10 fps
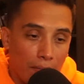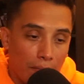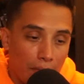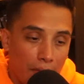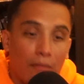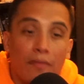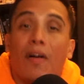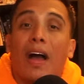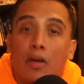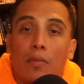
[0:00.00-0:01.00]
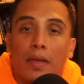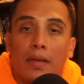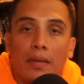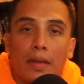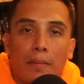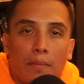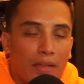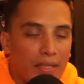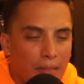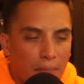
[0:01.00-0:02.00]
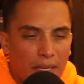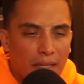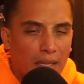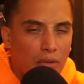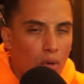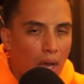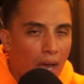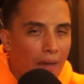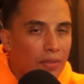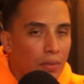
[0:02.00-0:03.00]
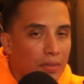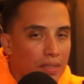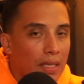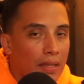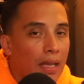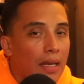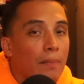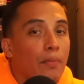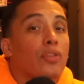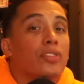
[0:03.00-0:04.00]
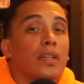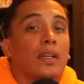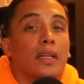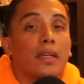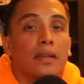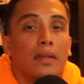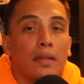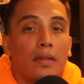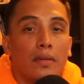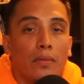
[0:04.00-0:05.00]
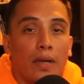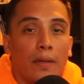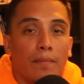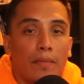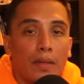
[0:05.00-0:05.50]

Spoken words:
environment, but doesn't mean that you have to take that in personally, right?